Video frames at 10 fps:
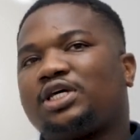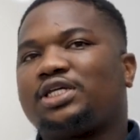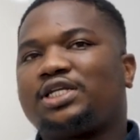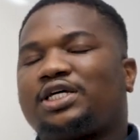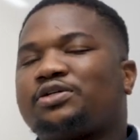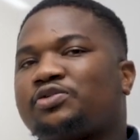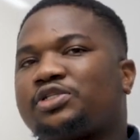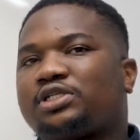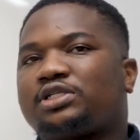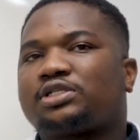a
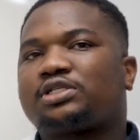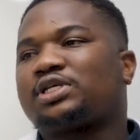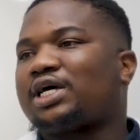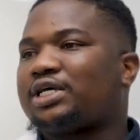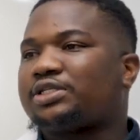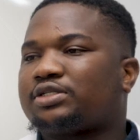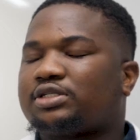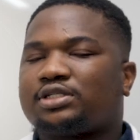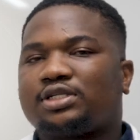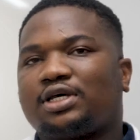diagnosis
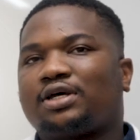as